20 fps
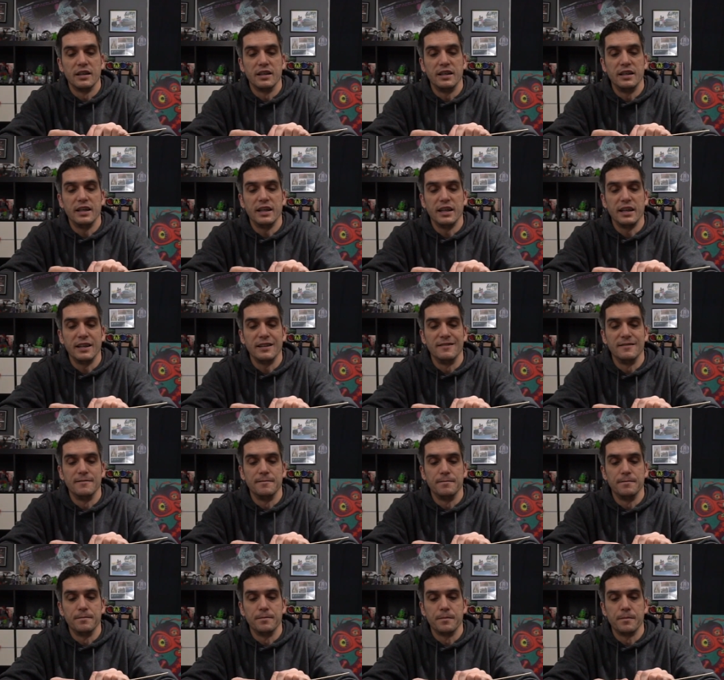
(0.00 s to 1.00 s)
get
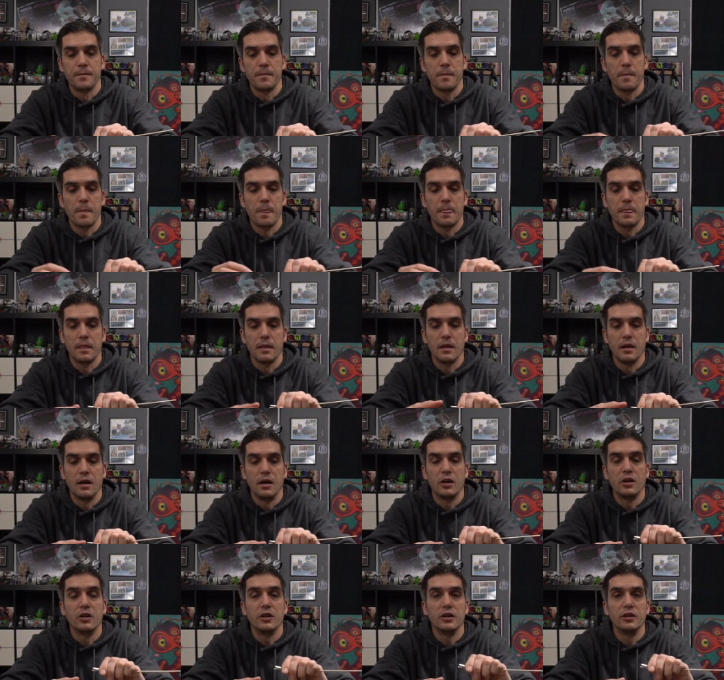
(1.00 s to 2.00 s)

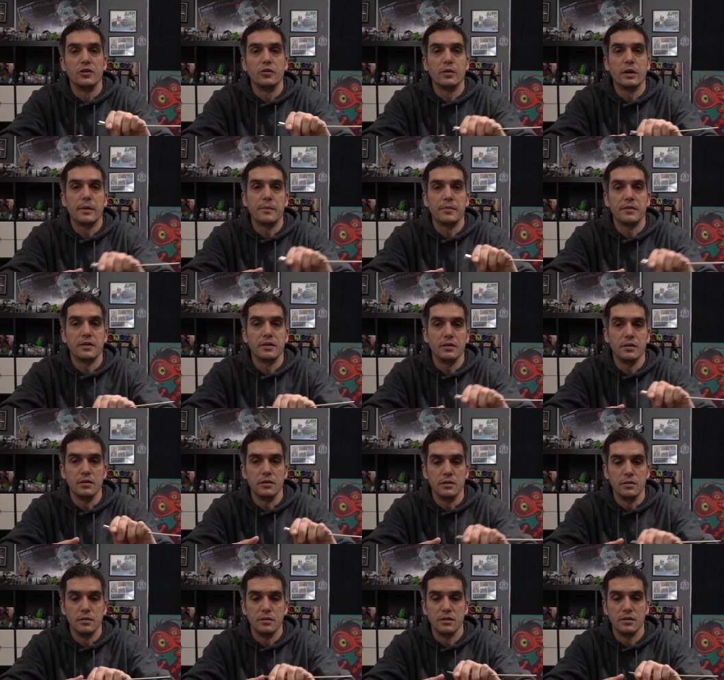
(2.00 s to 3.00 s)
a good grip
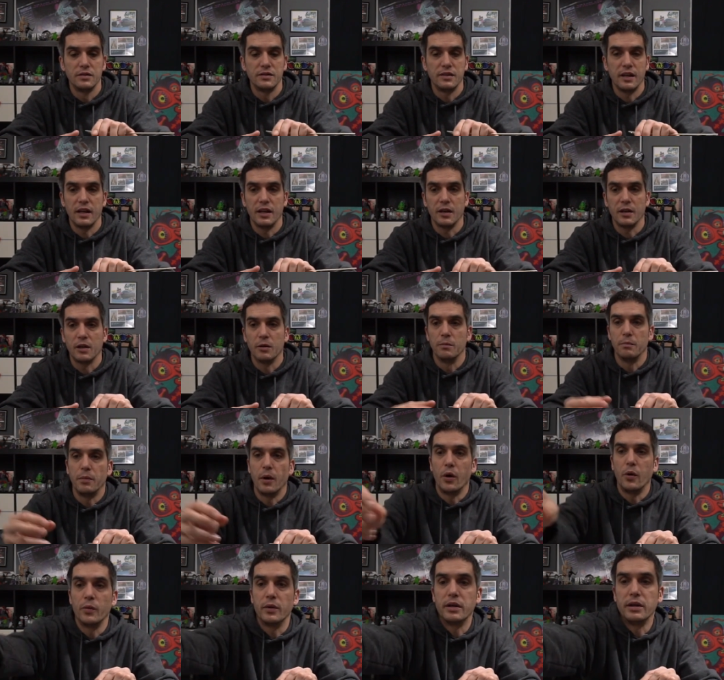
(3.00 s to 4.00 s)
to set a
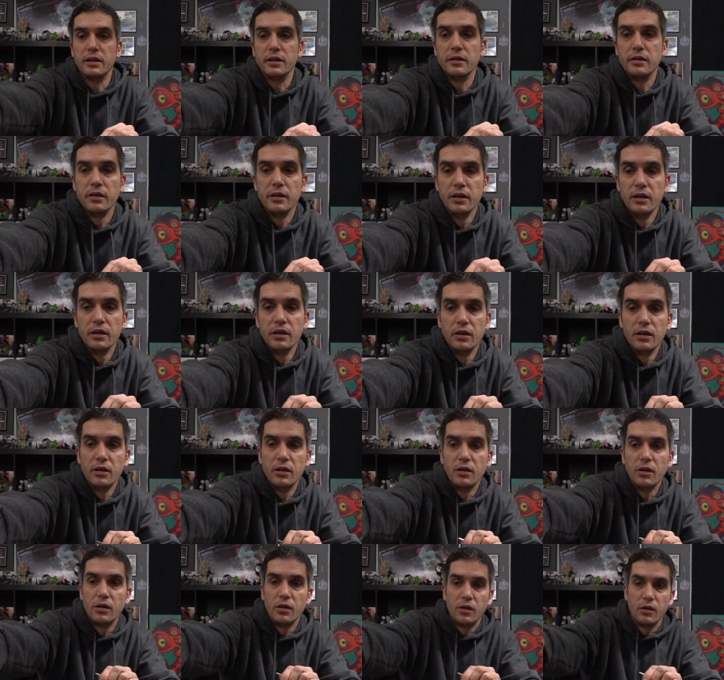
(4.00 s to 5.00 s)
component
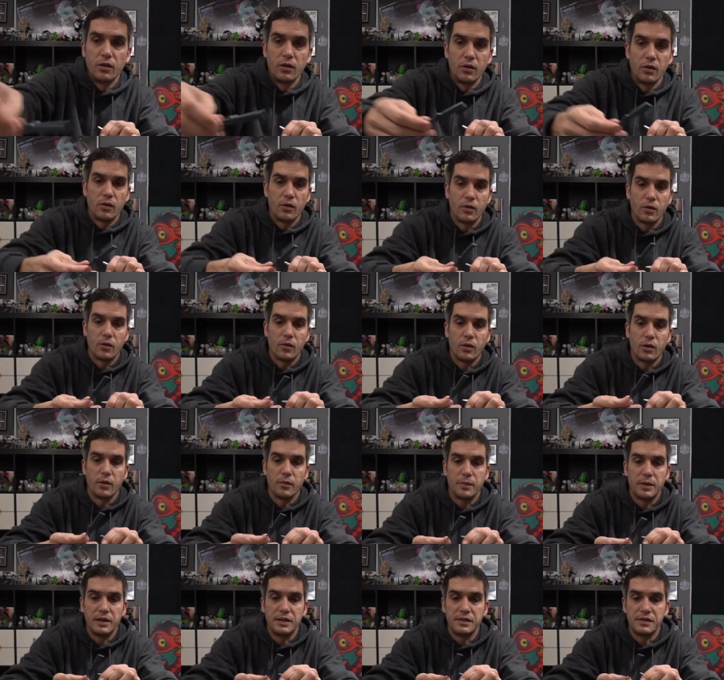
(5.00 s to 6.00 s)
or
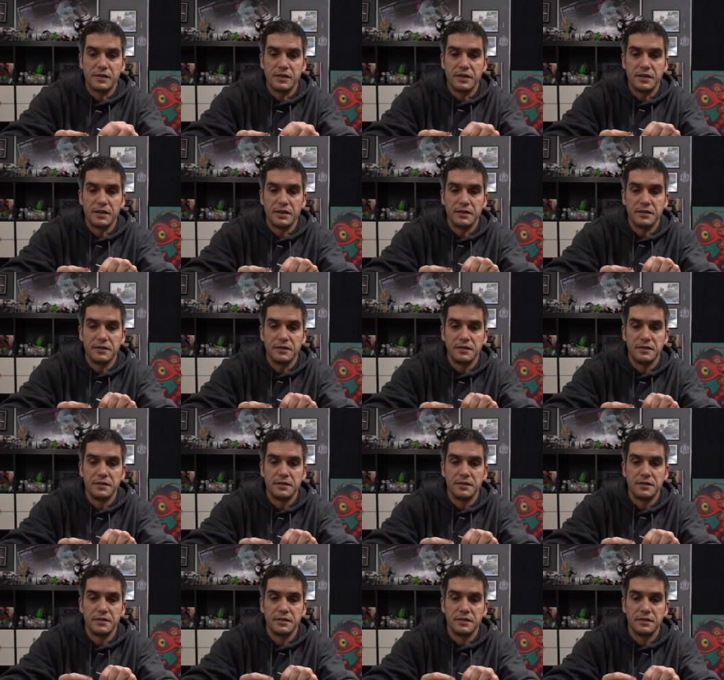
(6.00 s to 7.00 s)
a piece on
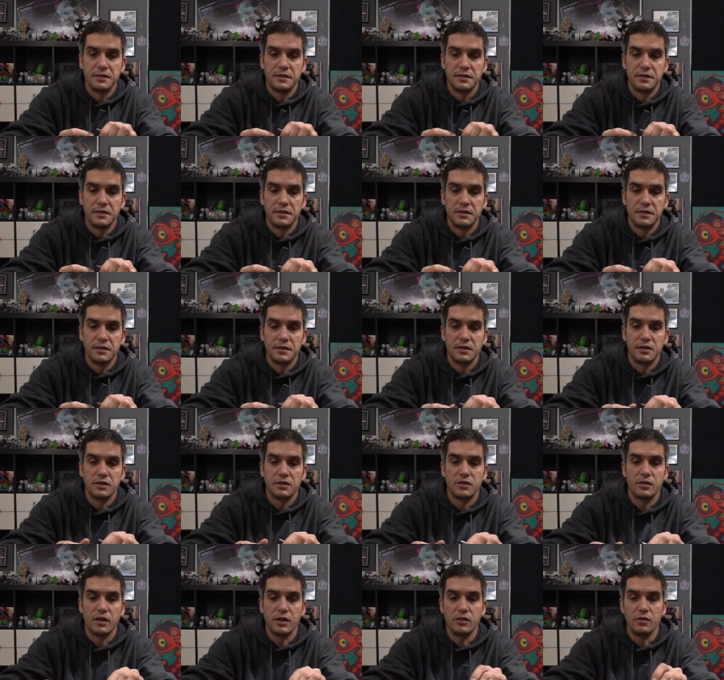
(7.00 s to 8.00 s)

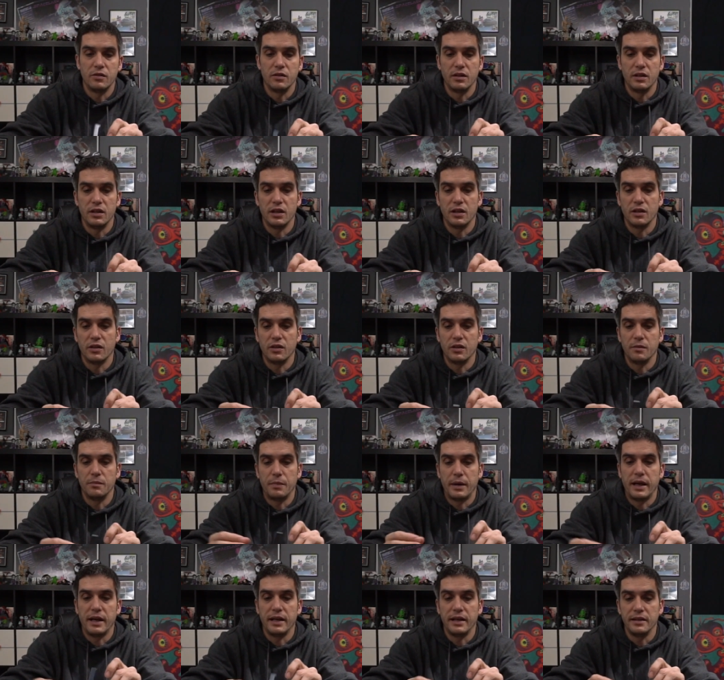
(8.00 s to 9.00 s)
so that you could get a good
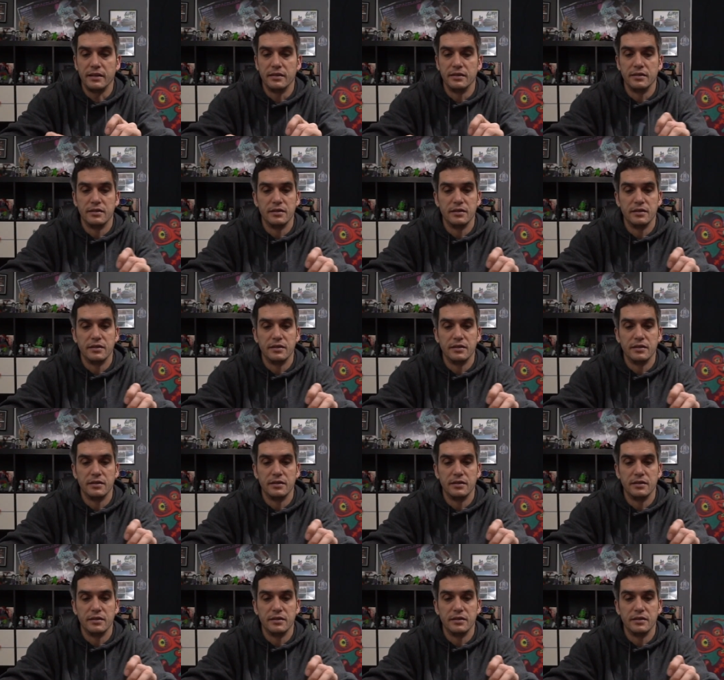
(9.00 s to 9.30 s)
paint.